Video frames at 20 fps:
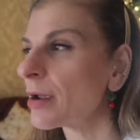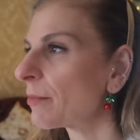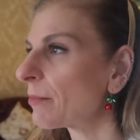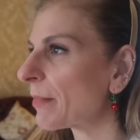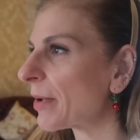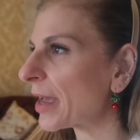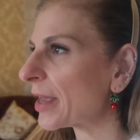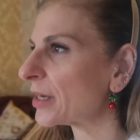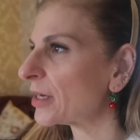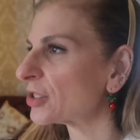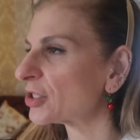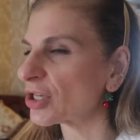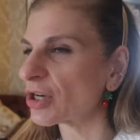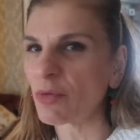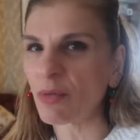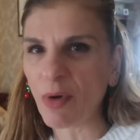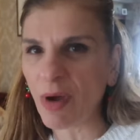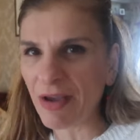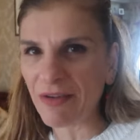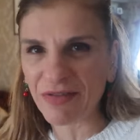manager,
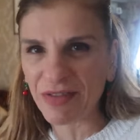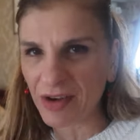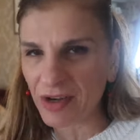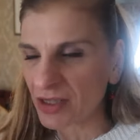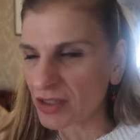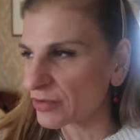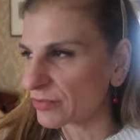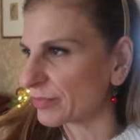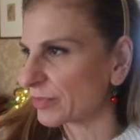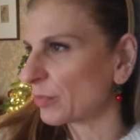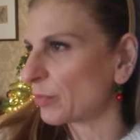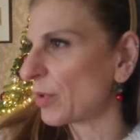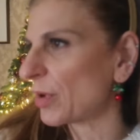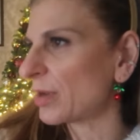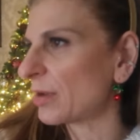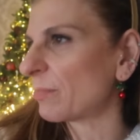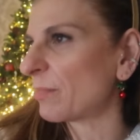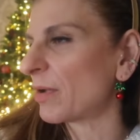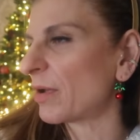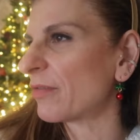whatever it is, the
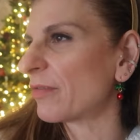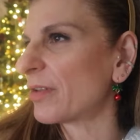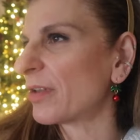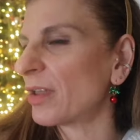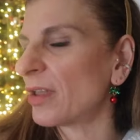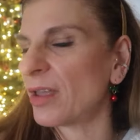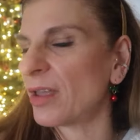one above,